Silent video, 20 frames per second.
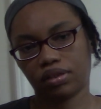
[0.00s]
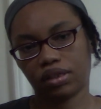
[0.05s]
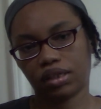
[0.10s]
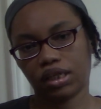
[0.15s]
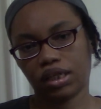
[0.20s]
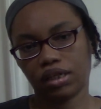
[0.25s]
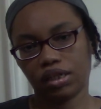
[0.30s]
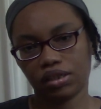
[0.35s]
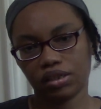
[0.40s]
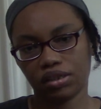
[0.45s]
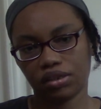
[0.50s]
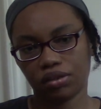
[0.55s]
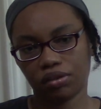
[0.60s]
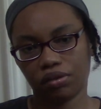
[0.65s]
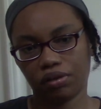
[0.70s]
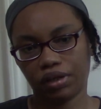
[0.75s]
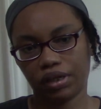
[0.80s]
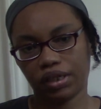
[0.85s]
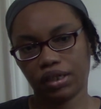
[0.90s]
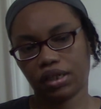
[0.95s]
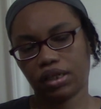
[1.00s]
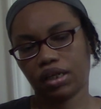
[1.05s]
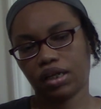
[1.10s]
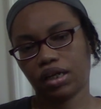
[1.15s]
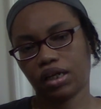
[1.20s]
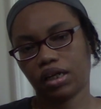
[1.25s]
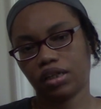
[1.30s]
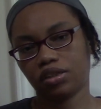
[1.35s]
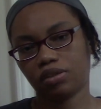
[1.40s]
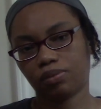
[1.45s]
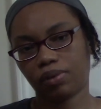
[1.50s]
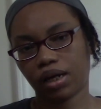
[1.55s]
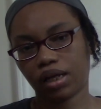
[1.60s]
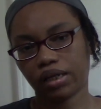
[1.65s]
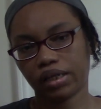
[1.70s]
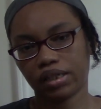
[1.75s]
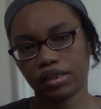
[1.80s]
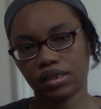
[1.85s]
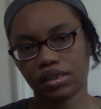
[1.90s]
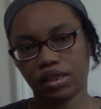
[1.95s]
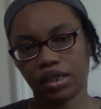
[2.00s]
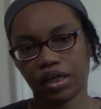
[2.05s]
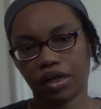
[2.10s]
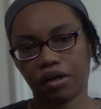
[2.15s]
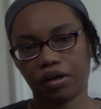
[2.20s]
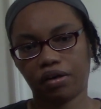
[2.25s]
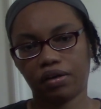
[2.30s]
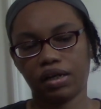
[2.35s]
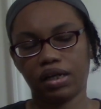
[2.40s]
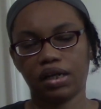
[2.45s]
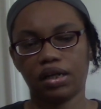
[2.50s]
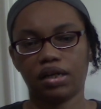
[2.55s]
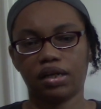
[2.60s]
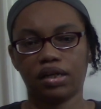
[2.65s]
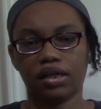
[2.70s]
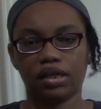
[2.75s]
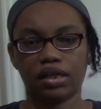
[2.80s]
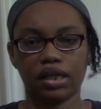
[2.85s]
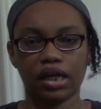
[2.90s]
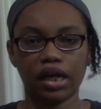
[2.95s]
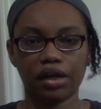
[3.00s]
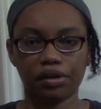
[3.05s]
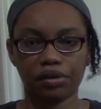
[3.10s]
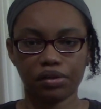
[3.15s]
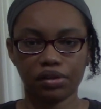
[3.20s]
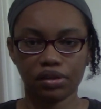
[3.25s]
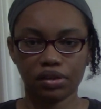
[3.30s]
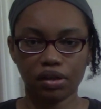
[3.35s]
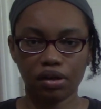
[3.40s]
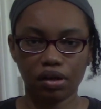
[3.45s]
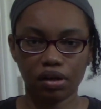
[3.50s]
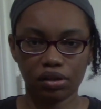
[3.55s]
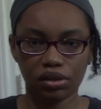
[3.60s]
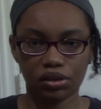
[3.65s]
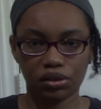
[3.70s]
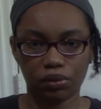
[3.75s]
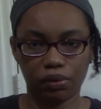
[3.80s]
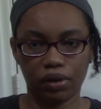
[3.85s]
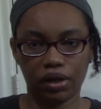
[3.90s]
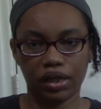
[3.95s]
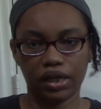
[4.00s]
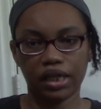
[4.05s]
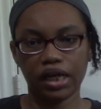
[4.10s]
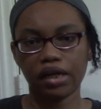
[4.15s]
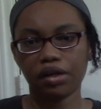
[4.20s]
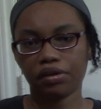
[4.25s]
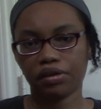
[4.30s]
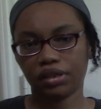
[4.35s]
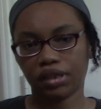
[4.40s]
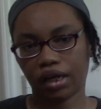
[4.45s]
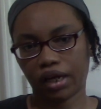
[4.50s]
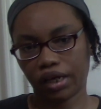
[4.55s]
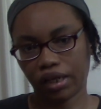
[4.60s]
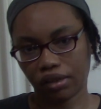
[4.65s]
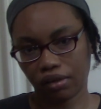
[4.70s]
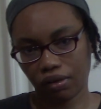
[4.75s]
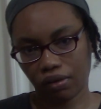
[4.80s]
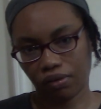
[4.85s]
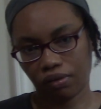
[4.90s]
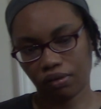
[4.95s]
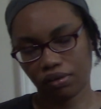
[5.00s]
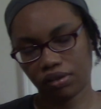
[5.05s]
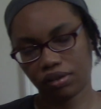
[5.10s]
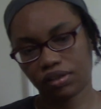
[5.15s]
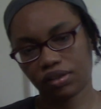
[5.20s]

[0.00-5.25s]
in a story, as well as their inner thoughts or inner dialogue